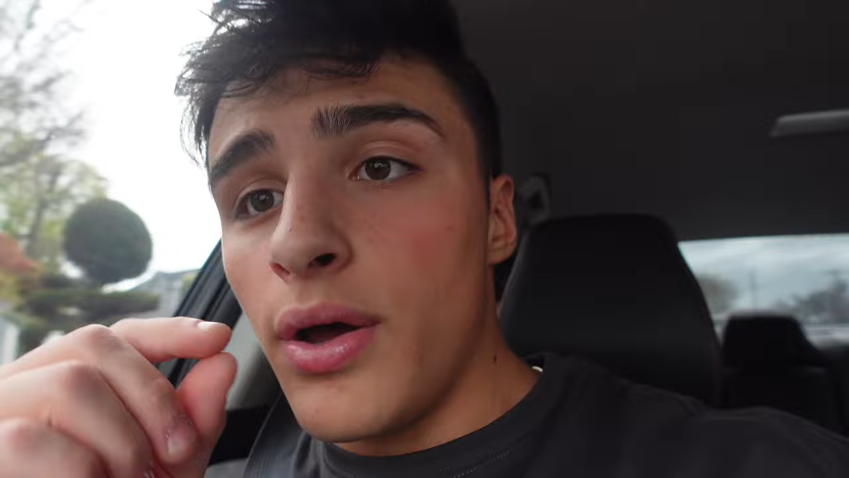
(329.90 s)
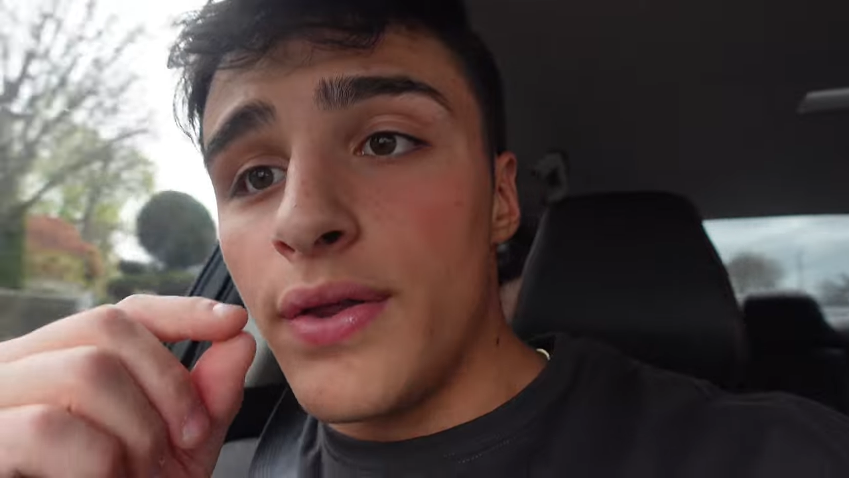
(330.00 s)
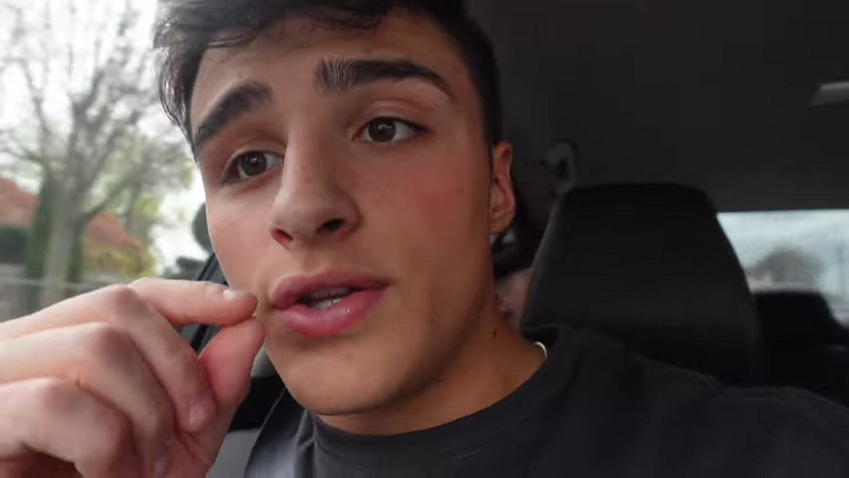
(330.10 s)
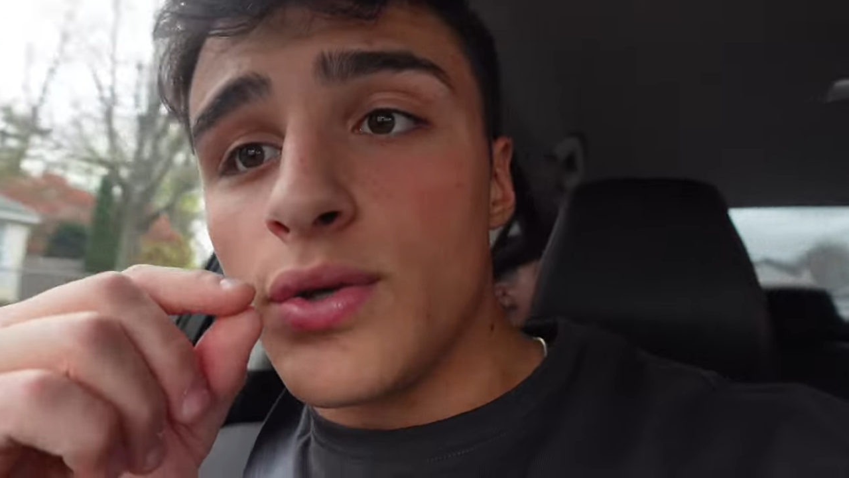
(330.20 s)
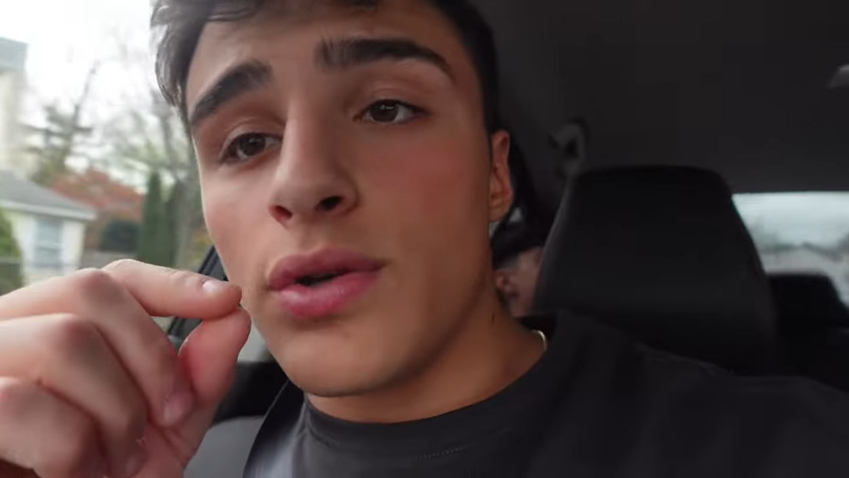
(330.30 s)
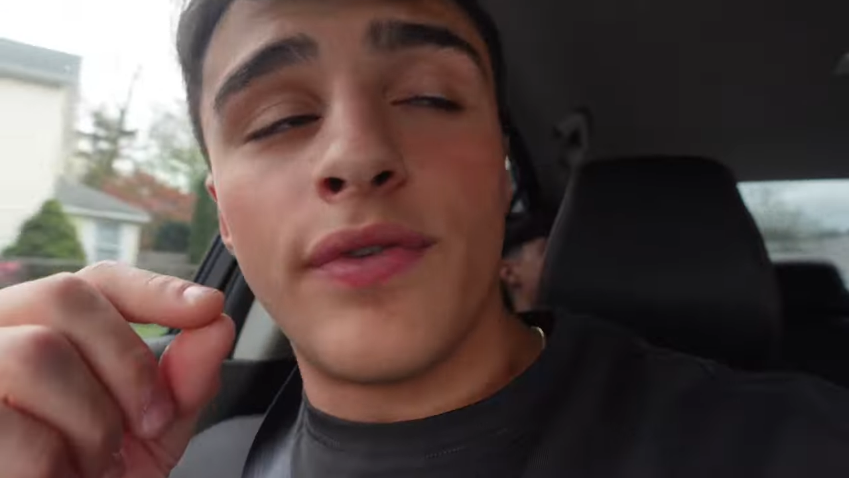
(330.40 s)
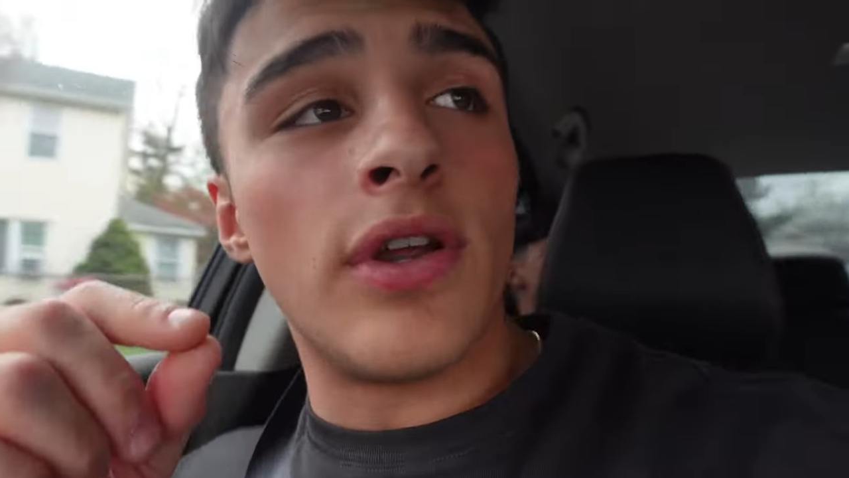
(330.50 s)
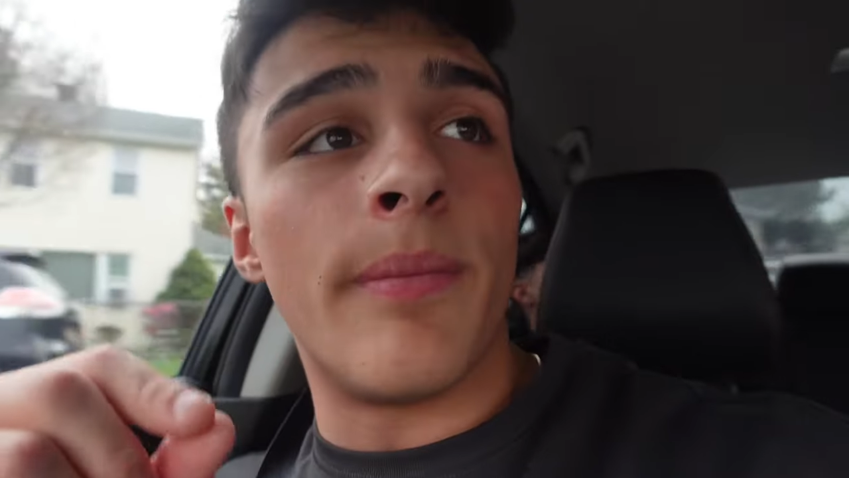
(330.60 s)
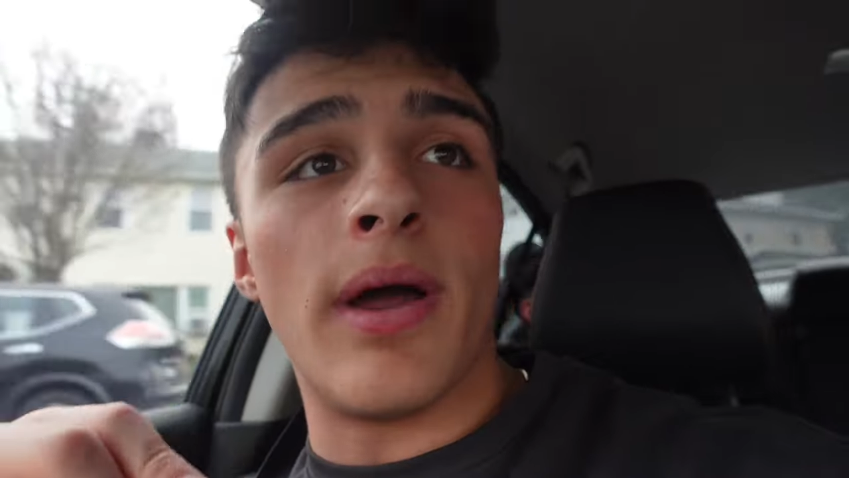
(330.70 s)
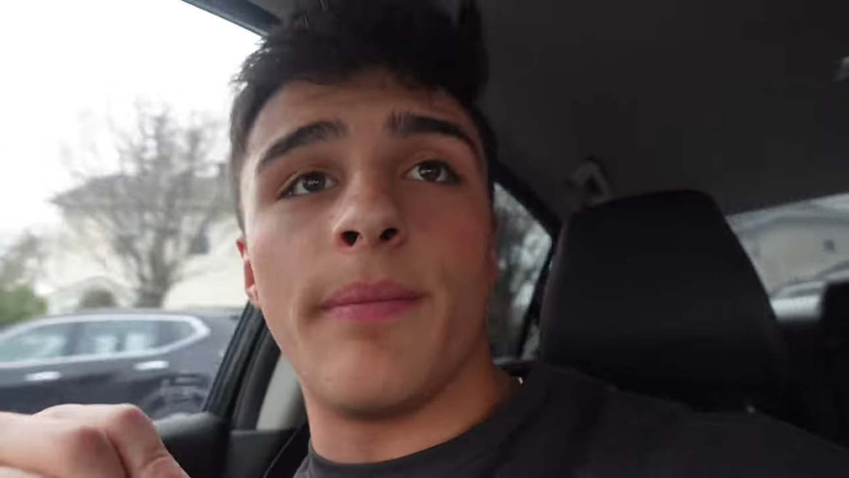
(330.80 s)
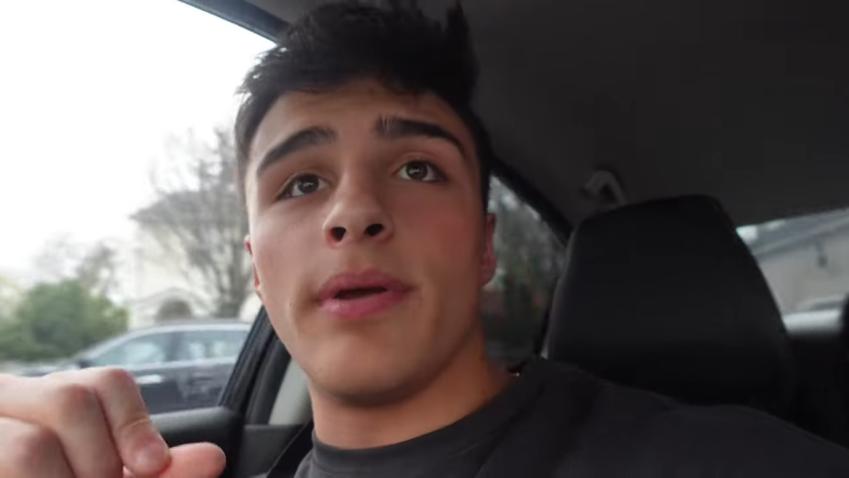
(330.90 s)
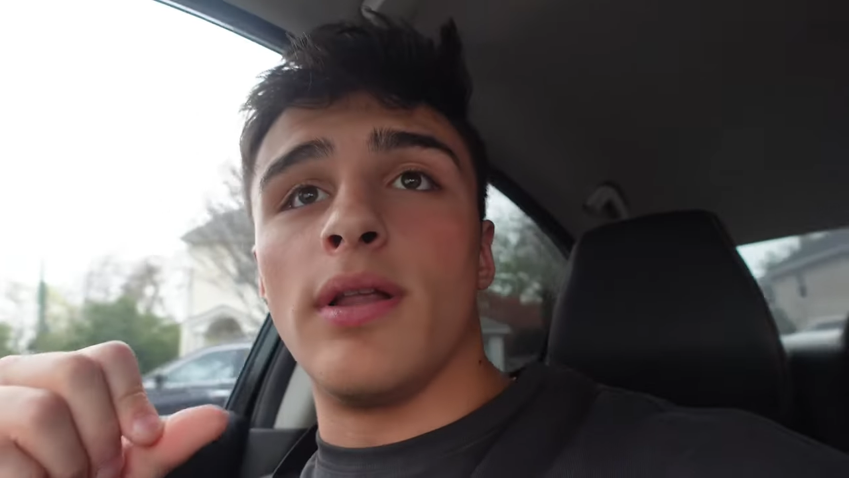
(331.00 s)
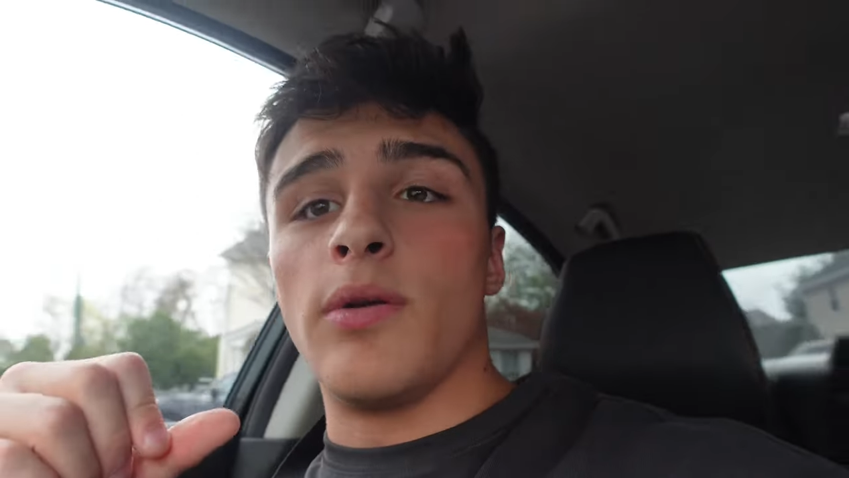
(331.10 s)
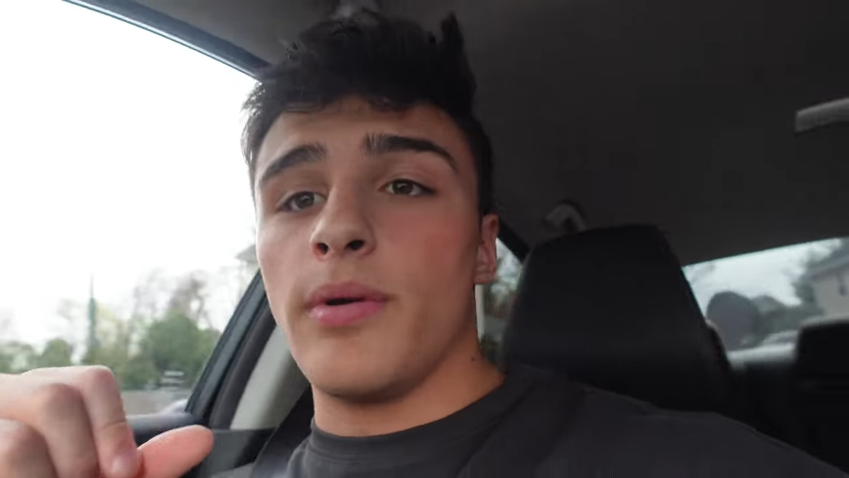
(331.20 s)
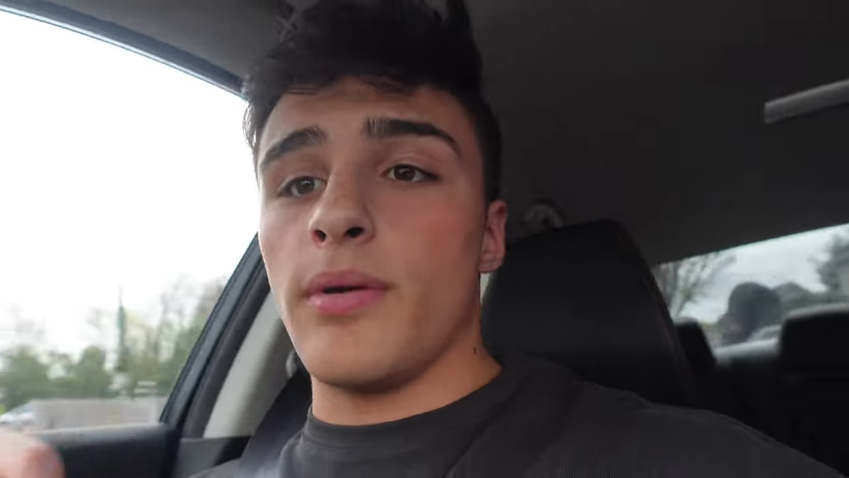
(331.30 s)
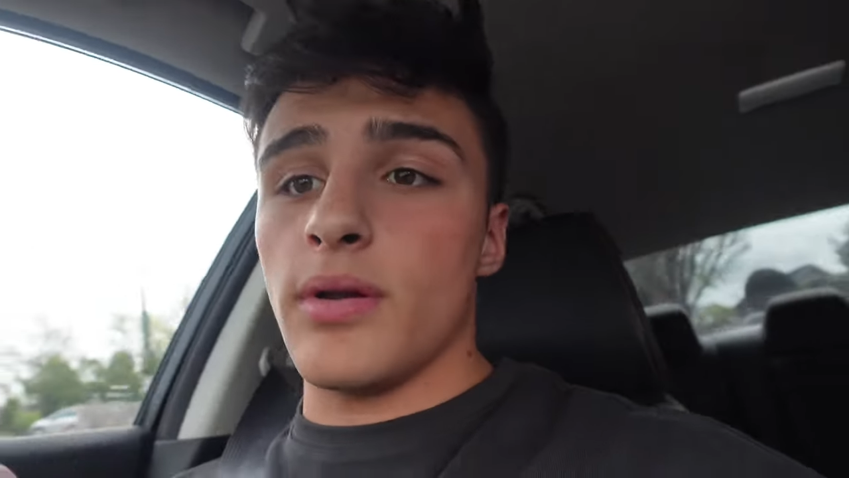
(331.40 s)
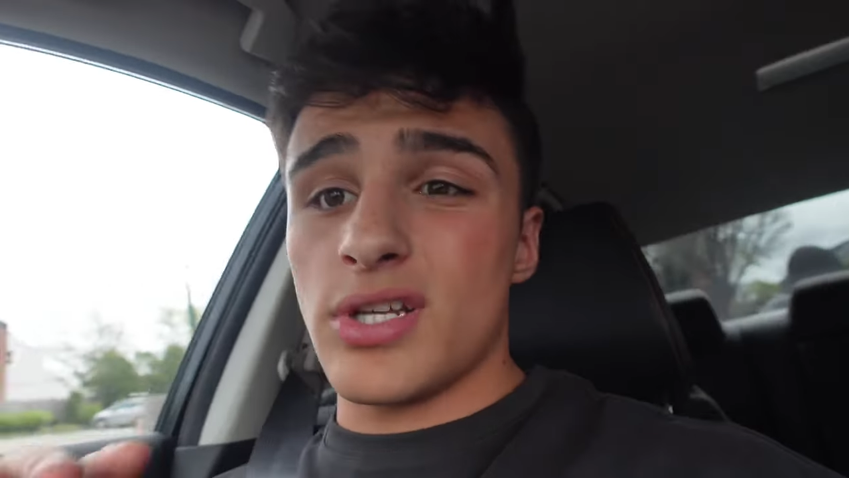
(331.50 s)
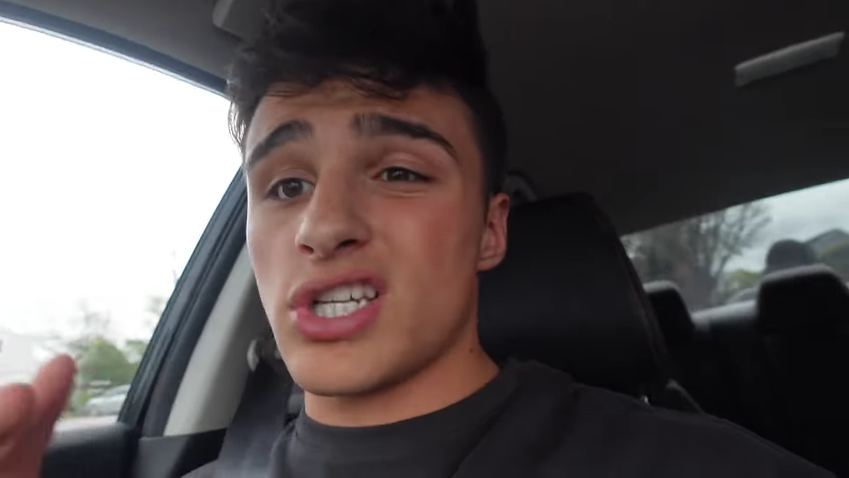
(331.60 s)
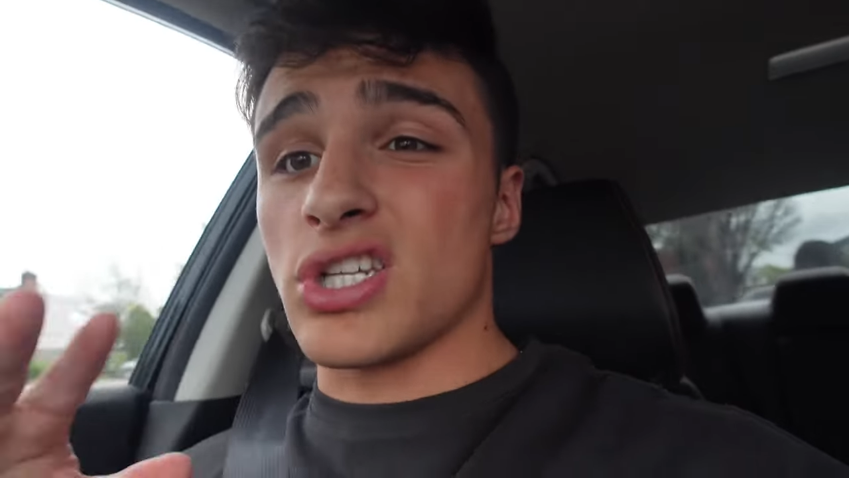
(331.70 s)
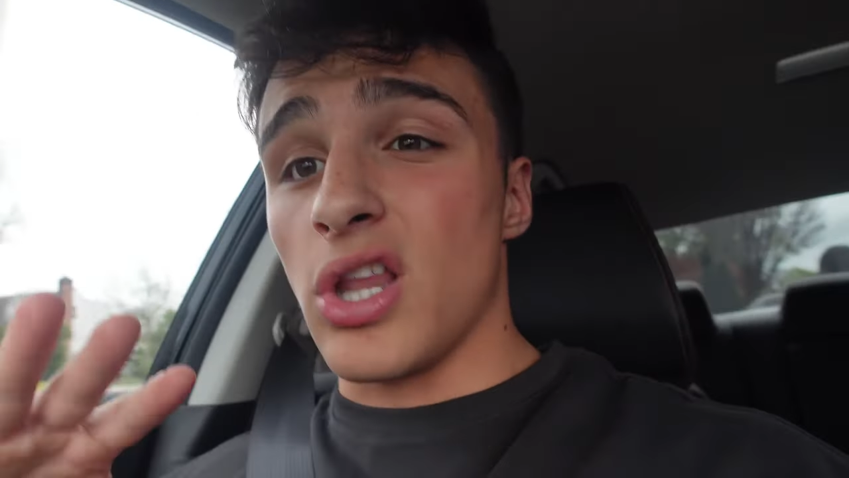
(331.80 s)
This YouTube video might be a little bit
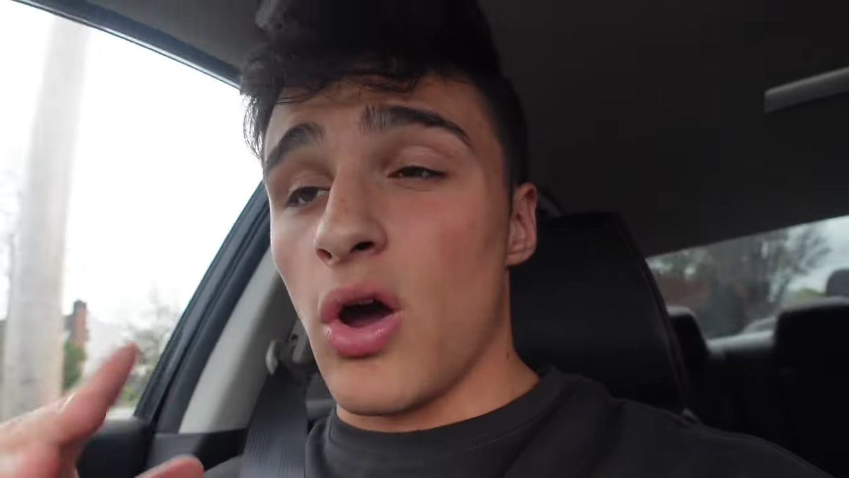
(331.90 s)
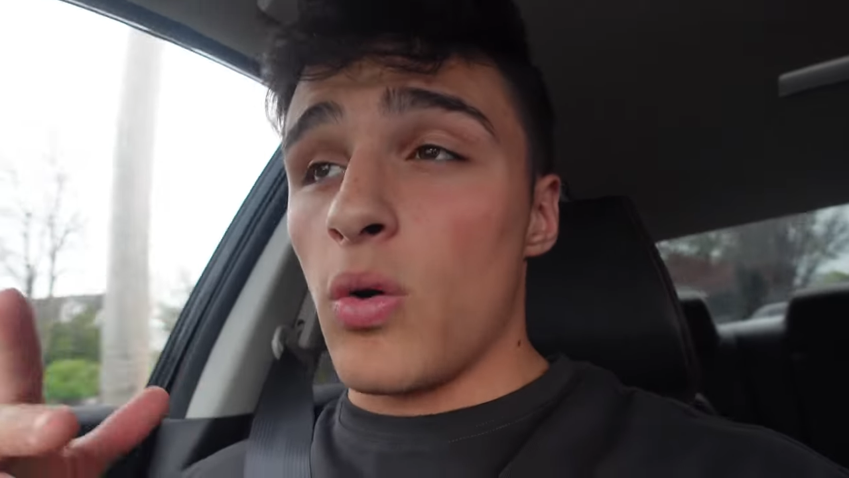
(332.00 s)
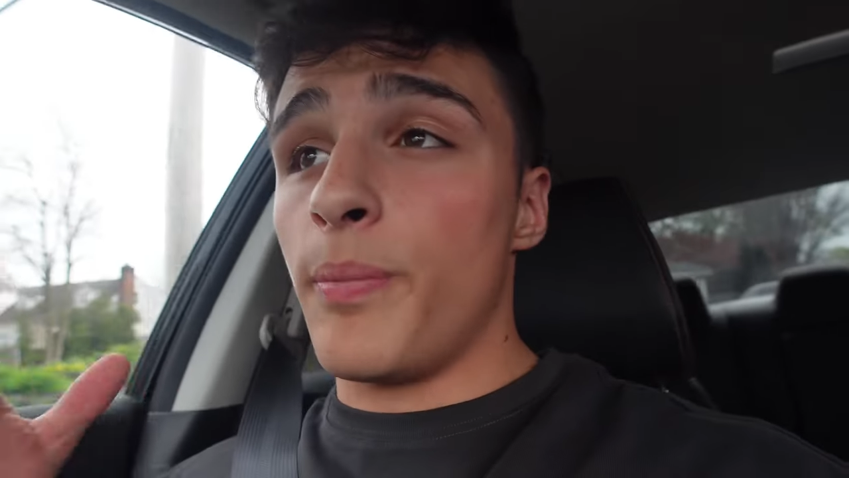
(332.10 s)
slow,